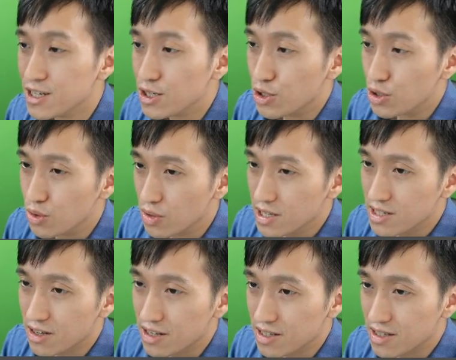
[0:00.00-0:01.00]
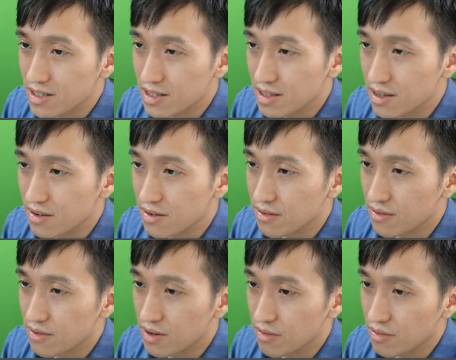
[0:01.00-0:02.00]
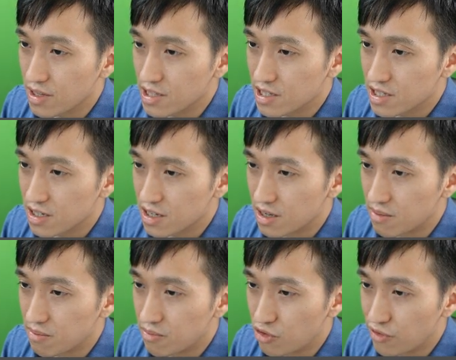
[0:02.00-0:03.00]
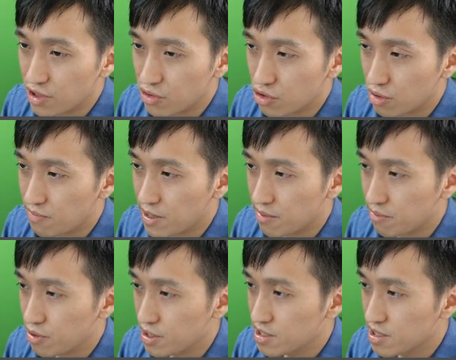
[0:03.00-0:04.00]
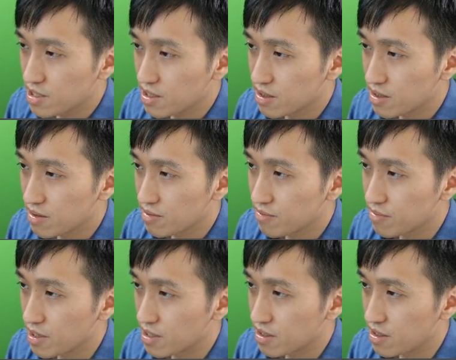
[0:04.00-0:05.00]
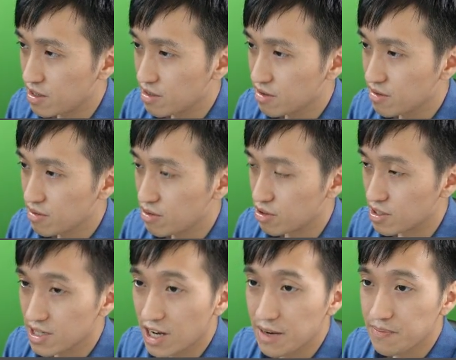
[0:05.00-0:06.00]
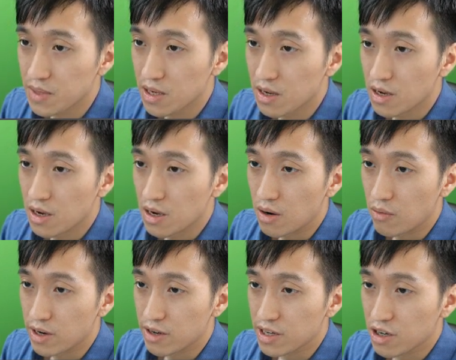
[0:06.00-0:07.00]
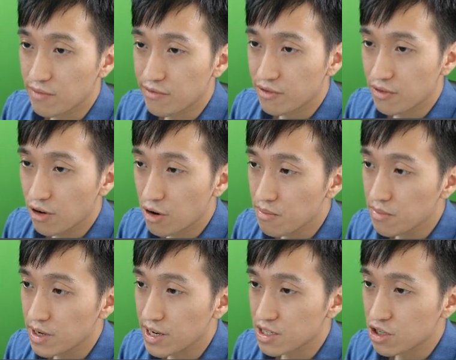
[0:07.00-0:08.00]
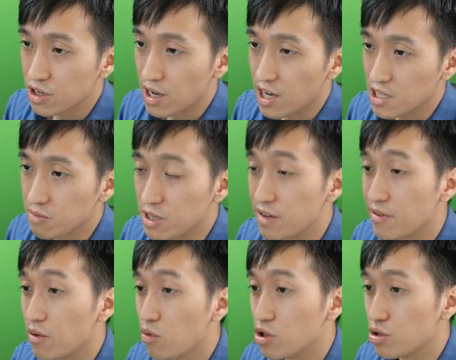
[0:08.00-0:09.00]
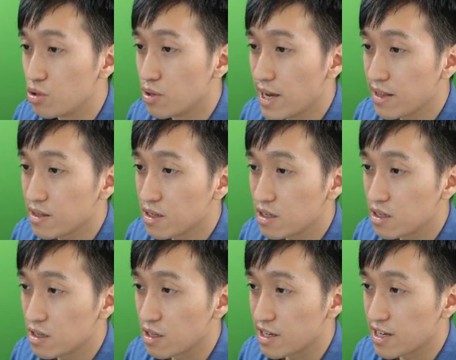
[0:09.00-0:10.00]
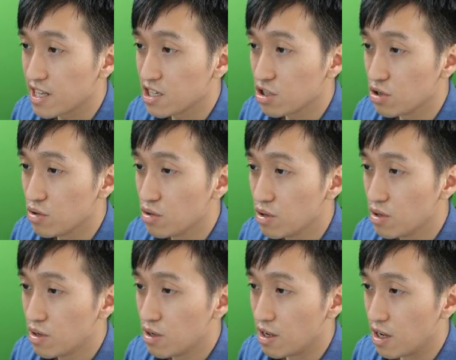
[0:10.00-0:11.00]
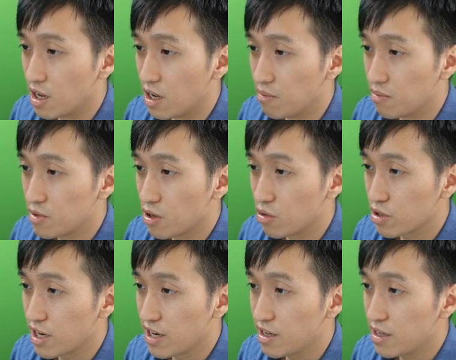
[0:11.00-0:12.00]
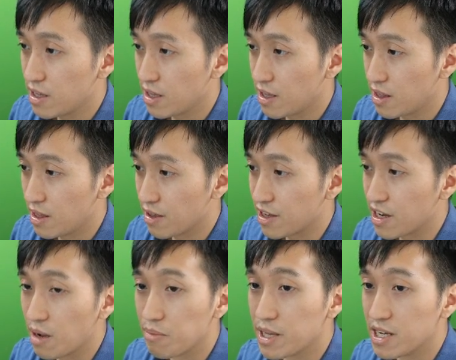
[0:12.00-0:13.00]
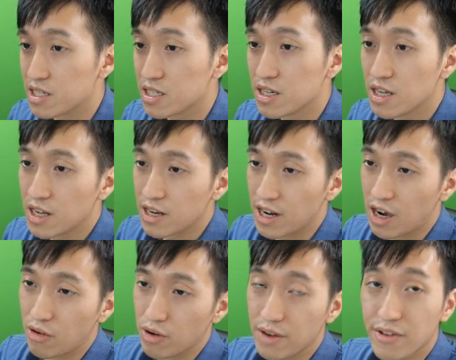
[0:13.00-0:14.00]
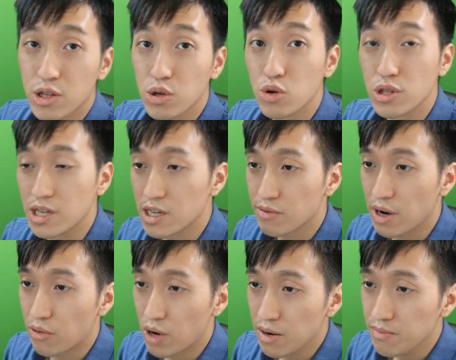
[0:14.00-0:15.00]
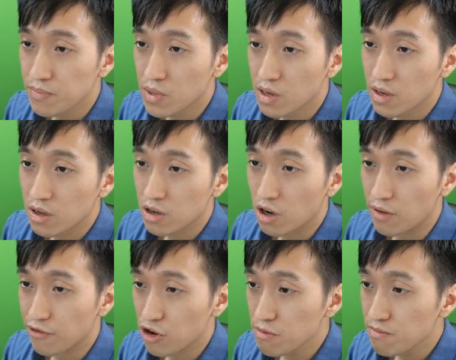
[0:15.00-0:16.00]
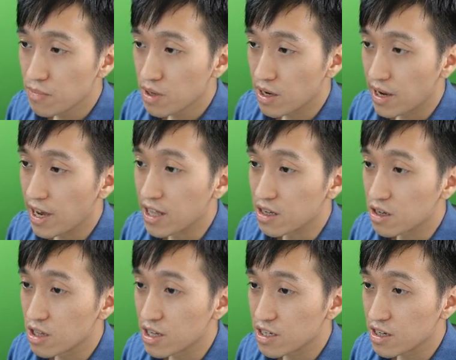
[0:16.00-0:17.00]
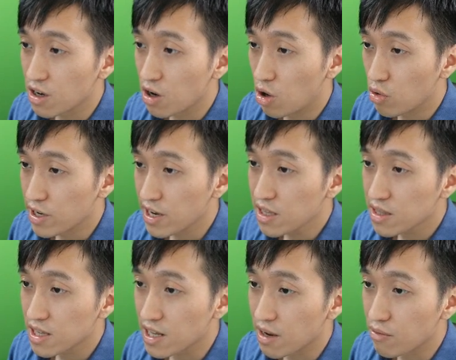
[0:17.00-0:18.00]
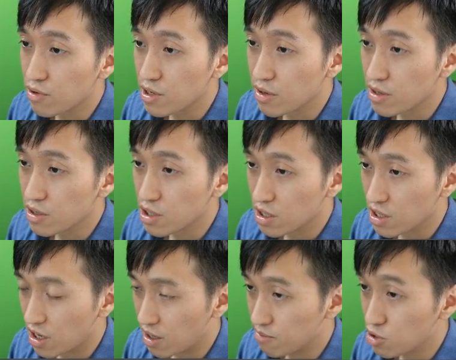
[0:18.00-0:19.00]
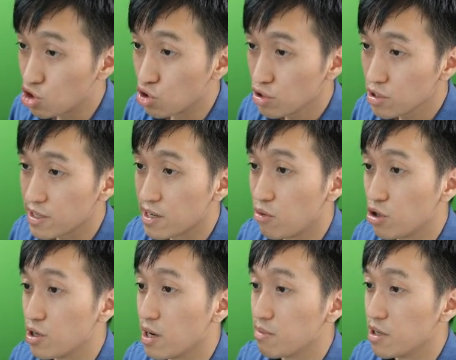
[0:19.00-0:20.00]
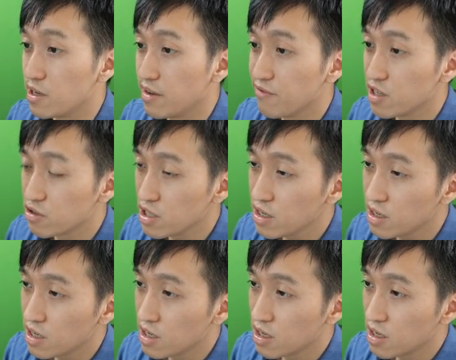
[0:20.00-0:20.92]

So let's click, well, let's move it to a better place, like here to the side. When I click confirm, it's gonna ask me if I want to do that. Click cancel, okay, nothing updates. Now, if I do it the other way around, confirm and click okay, that I really sure that I want to update the inventory.